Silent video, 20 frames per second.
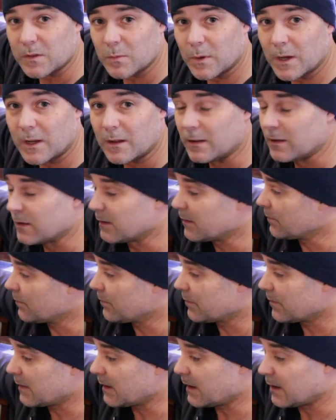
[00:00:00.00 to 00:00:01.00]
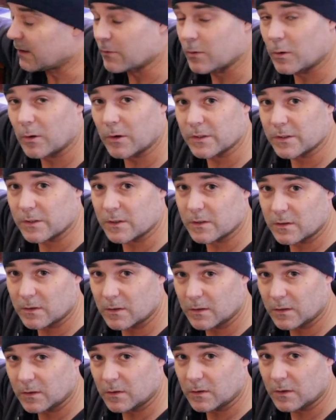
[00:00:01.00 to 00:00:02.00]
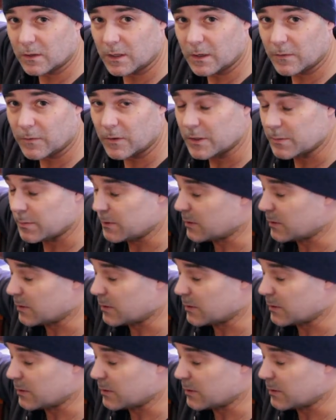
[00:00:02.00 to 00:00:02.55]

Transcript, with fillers: as well. And of course the, the difference